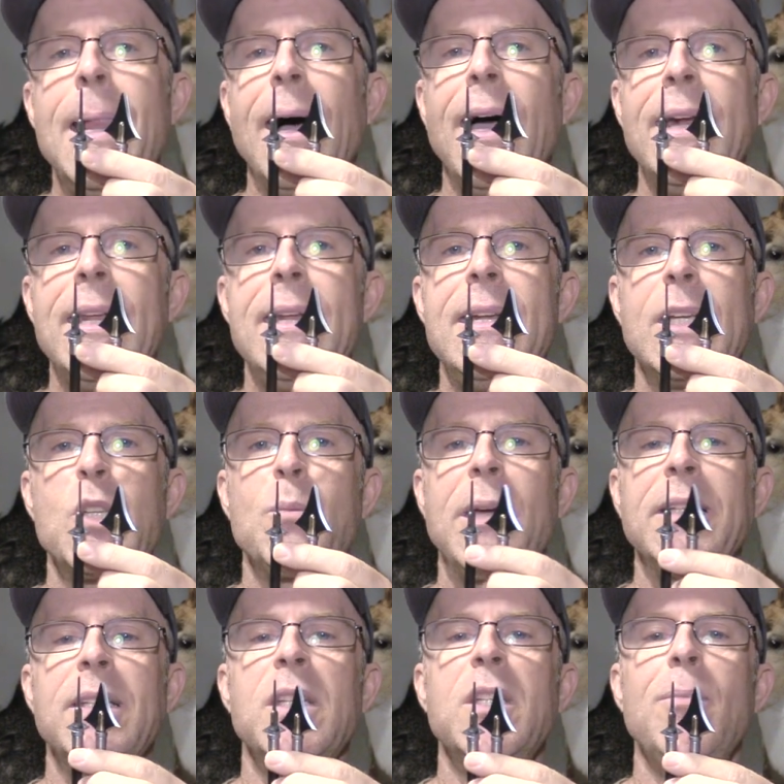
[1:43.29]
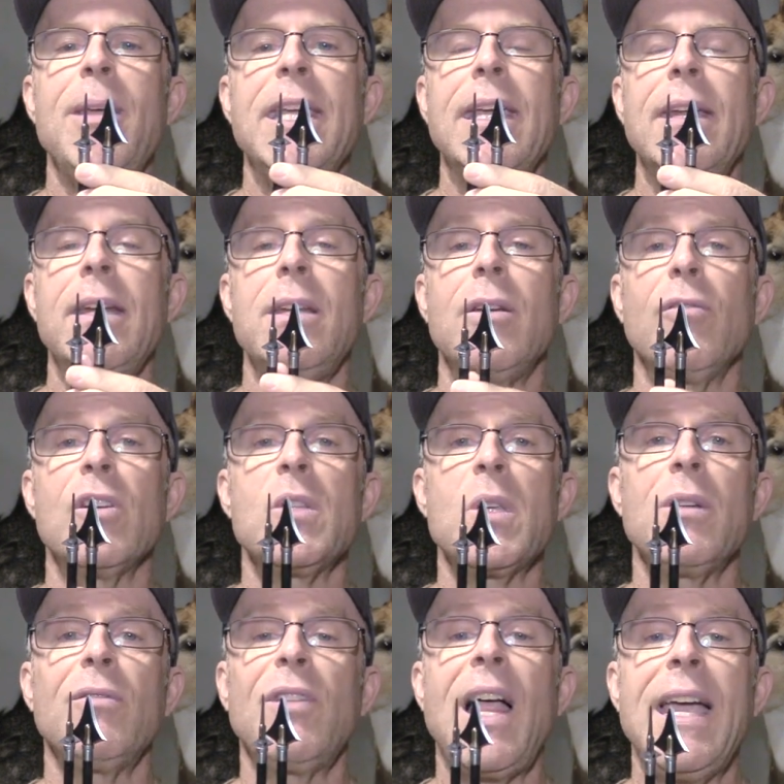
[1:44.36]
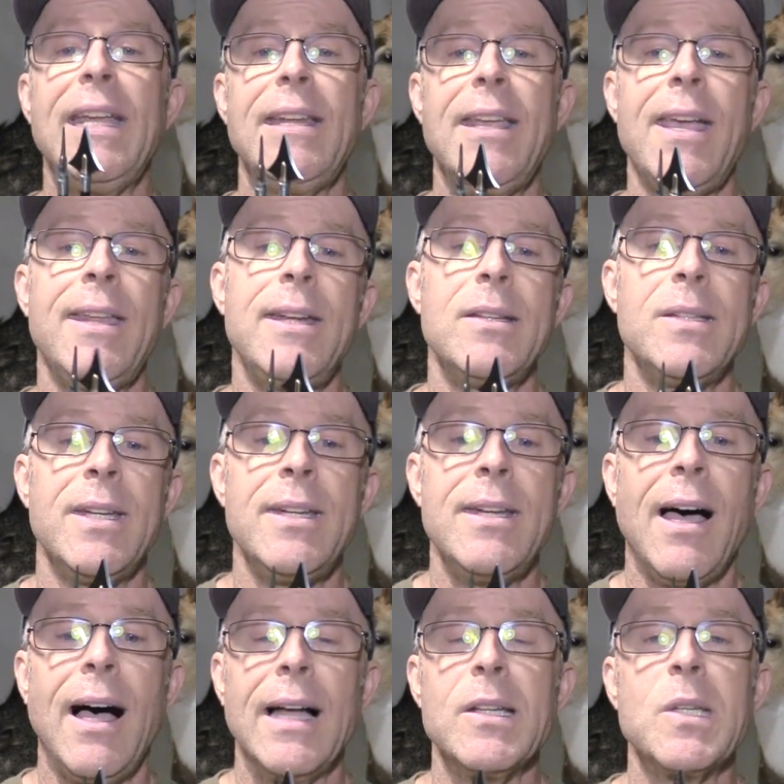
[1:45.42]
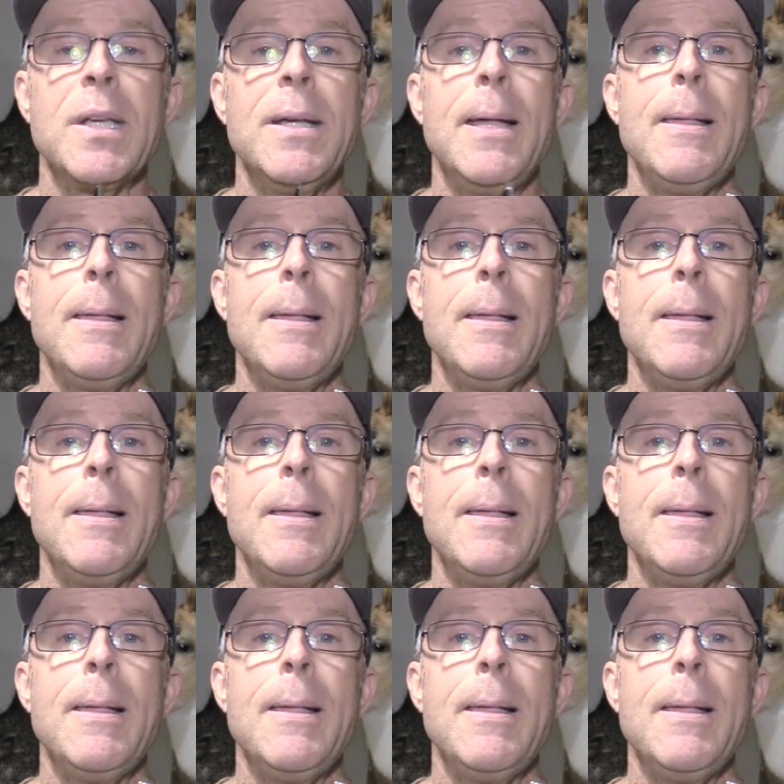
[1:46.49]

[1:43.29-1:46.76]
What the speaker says: I didn't expect it to make any difference in flight, and it did not.